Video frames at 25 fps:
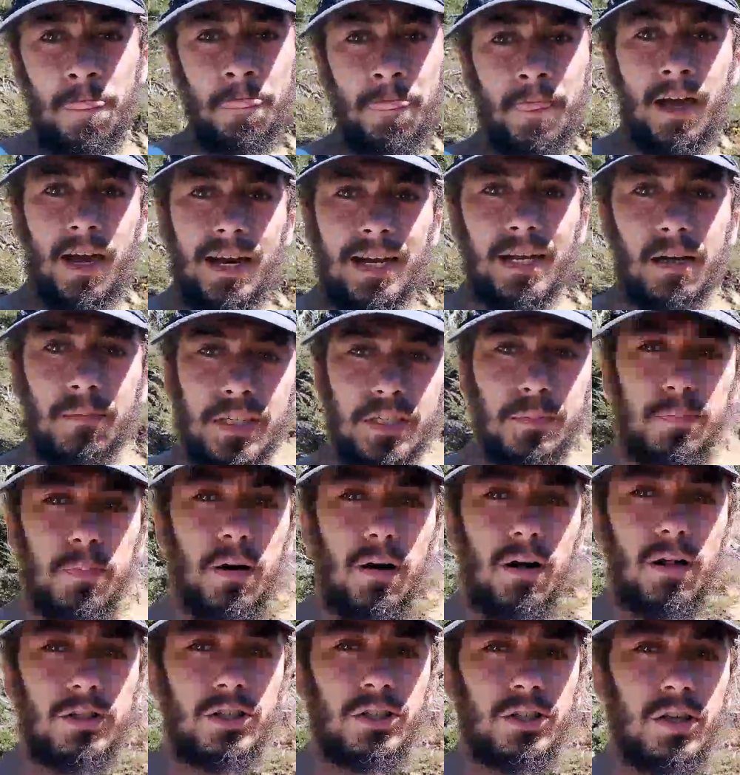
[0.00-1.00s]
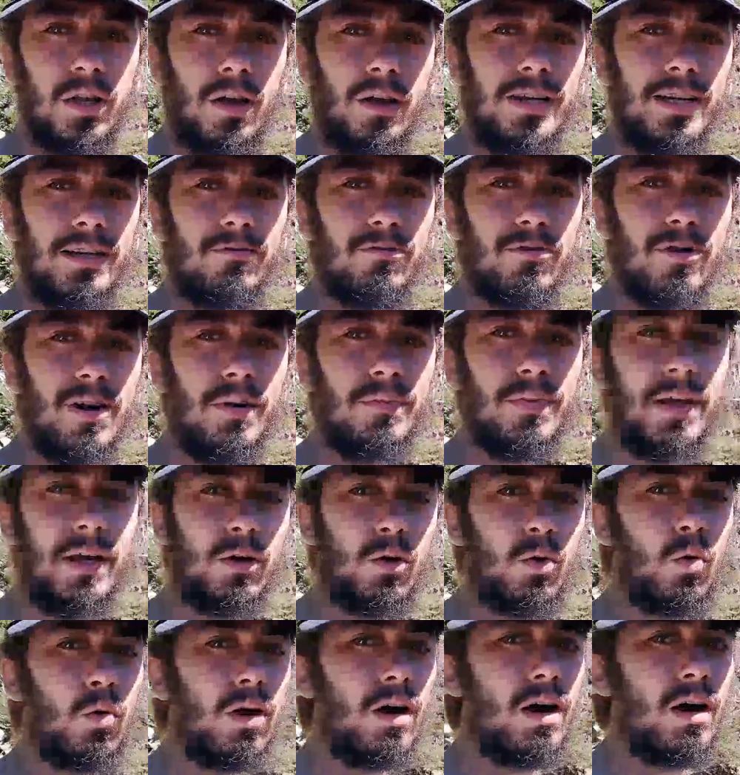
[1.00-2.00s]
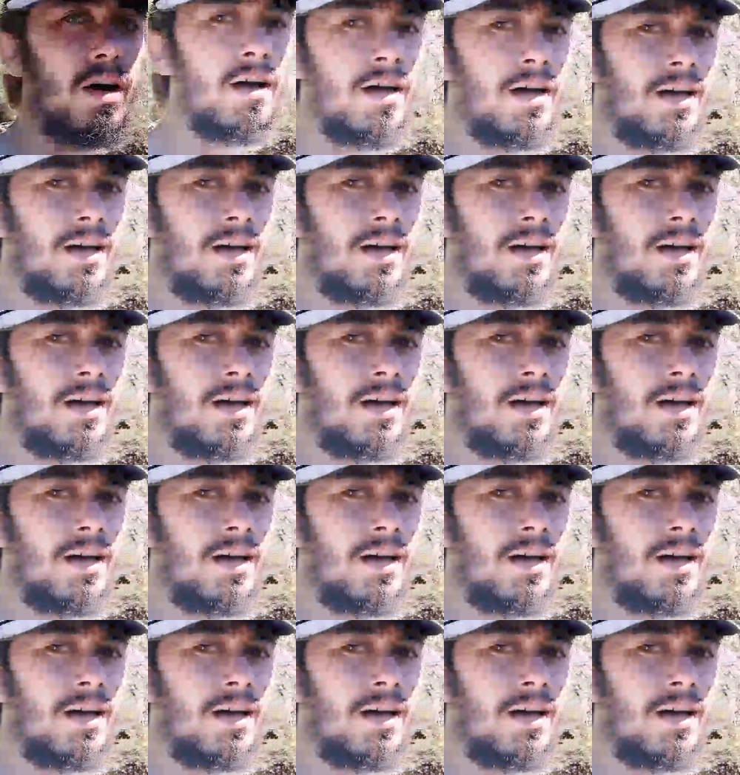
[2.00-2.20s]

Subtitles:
heading up this path slightly around that corner,